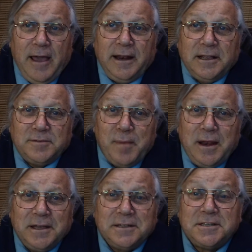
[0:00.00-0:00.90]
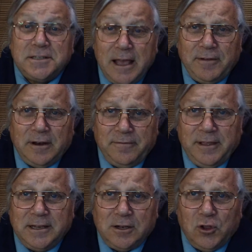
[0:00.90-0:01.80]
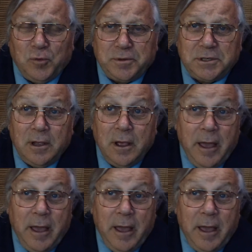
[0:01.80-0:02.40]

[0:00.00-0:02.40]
had as many as 7 of these loops,